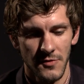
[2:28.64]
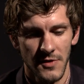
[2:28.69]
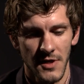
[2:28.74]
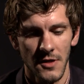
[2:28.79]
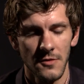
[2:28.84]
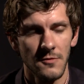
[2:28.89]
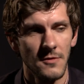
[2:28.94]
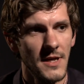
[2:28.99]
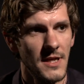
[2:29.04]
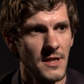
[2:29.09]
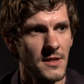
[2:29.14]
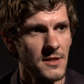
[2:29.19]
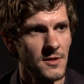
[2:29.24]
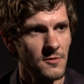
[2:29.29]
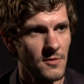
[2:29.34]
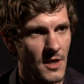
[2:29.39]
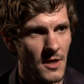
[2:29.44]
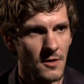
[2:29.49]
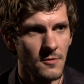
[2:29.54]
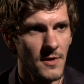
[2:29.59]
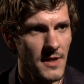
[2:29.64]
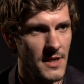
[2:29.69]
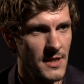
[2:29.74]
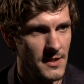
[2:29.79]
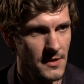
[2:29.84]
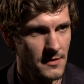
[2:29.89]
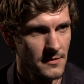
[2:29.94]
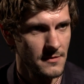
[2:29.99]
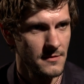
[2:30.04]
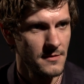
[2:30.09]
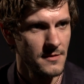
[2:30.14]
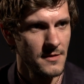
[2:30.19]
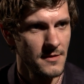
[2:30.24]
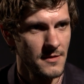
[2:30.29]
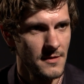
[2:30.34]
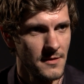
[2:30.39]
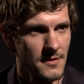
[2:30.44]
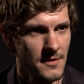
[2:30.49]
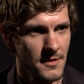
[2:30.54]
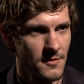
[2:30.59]
you go in,
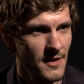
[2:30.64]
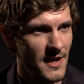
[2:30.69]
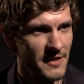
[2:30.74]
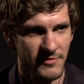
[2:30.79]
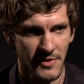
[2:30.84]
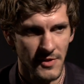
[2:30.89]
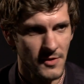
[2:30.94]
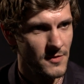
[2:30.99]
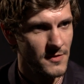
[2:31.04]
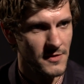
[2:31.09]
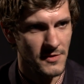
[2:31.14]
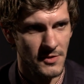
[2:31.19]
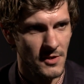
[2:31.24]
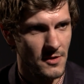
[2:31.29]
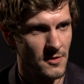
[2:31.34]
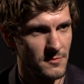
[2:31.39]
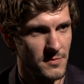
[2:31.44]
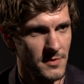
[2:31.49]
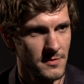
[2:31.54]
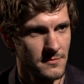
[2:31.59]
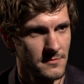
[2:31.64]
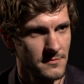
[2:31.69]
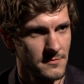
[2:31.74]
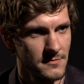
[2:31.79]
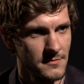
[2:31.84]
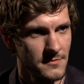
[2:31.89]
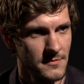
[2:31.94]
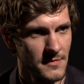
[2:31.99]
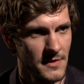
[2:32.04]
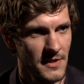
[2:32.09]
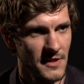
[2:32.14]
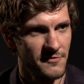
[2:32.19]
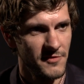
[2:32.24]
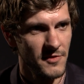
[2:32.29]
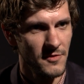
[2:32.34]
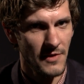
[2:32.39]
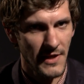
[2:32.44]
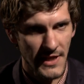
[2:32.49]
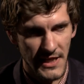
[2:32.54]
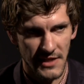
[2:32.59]
you haven't got the job. If
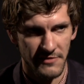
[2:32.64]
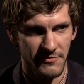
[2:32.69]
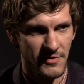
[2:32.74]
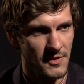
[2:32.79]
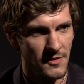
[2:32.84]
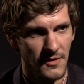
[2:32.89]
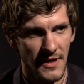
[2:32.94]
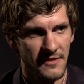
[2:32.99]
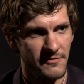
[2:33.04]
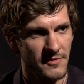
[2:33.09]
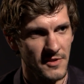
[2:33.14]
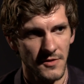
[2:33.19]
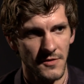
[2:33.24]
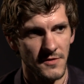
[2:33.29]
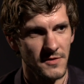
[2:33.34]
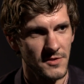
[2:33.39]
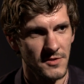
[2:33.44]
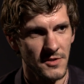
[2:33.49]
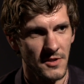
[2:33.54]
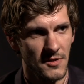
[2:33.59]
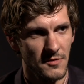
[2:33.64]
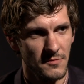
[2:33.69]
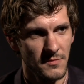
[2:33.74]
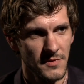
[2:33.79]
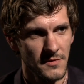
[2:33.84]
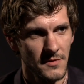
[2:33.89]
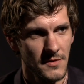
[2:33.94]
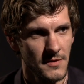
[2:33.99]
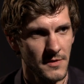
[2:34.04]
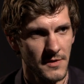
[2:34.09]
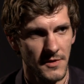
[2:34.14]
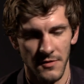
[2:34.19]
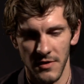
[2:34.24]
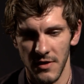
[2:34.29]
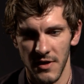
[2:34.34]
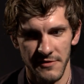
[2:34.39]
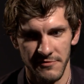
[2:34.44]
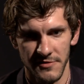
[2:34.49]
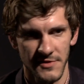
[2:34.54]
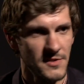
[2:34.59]
you leave and you haven't got the job, your
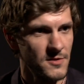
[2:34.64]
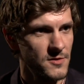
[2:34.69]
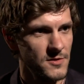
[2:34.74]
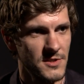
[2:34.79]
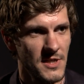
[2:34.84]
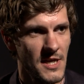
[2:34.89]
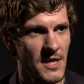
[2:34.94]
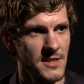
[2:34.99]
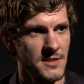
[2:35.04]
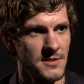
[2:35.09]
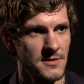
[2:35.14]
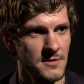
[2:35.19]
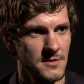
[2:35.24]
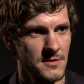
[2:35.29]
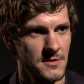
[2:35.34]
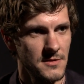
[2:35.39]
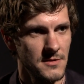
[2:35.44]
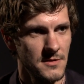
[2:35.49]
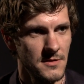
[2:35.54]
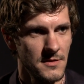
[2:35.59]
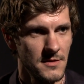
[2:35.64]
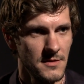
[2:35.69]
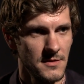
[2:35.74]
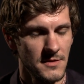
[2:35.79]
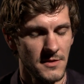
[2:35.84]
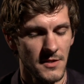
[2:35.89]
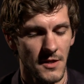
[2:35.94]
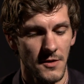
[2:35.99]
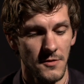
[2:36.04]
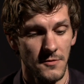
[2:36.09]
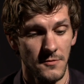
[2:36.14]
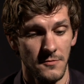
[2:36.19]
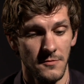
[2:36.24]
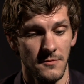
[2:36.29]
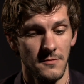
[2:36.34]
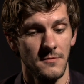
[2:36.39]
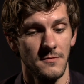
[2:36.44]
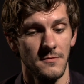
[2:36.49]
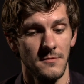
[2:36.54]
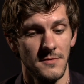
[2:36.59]
life has not changed. So
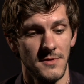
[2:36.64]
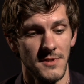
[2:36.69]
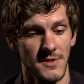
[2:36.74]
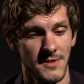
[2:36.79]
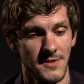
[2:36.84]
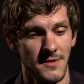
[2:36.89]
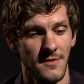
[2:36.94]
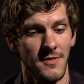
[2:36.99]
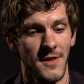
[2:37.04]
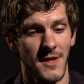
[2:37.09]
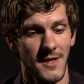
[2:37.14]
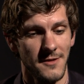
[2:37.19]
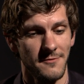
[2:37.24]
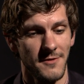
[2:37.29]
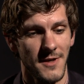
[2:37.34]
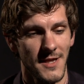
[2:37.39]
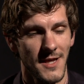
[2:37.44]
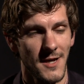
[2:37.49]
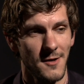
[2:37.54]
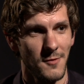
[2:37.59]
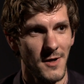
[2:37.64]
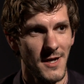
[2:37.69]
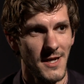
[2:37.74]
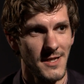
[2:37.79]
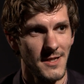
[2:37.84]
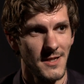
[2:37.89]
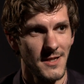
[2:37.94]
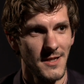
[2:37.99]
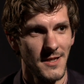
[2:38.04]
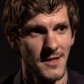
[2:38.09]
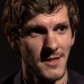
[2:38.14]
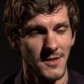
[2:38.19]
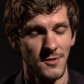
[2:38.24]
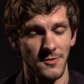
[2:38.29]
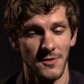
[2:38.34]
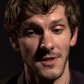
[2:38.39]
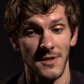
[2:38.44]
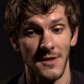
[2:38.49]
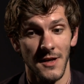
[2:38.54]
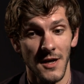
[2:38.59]
just think of it that way. Yeah. You
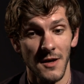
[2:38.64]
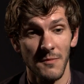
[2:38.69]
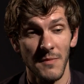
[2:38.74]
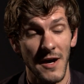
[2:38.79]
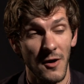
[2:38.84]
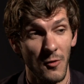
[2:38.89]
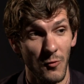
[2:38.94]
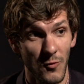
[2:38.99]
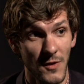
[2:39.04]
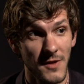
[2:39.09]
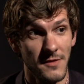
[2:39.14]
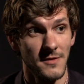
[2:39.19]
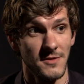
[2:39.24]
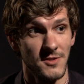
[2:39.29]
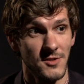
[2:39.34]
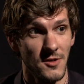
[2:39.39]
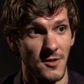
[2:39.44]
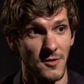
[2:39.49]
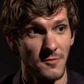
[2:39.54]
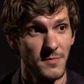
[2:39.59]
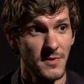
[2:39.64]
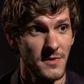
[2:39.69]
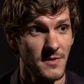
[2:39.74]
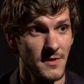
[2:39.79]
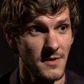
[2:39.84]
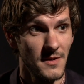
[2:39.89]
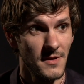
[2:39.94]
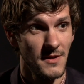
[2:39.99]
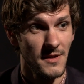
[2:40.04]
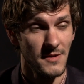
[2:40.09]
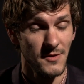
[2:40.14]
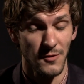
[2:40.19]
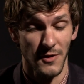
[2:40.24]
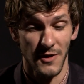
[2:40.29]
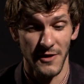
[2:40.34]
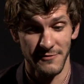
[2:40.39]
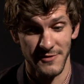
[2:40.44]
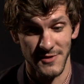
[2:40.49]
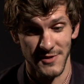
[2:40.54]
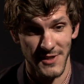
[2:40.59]
can come out with a job and your
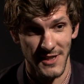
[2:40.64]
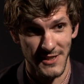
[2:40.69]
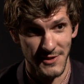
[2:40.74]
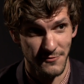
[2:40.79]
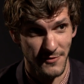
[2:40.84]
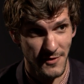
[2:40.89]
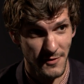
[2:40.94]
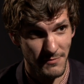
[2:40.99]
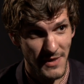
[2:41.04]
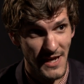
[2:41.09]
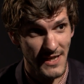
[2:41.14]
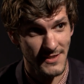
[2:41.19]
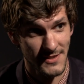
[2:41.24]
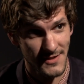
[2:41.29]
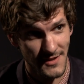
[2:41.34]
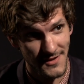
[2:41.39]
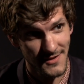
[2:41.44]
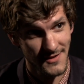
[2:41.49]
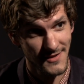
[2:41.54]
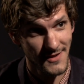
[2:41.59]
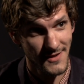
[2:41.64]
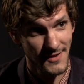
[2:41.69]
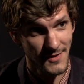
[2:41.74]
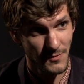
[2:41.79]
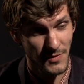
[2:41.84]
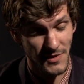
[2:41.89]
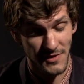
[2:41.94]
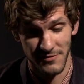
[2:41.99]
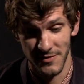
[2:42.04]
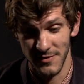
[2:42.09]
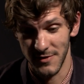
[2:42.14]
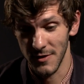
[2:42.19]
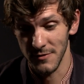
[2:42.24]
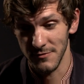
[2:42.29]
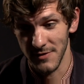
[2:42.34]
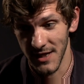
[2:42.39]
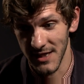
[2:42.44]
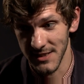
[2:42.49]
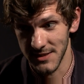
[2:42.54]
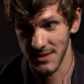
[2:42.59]
life has changed for the better. But if you
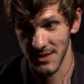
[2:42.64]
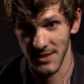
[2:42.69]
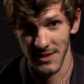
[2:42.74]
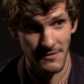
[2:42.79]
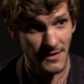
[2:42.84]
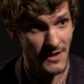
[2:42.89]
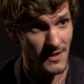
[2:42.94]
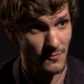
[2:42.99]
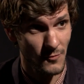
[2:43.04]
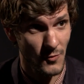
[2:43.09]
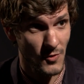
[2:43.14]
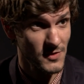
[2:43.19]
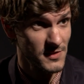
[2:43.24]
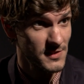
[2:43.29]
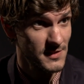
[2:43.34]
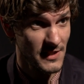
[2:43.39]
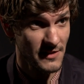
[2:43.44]
don't get it, then what's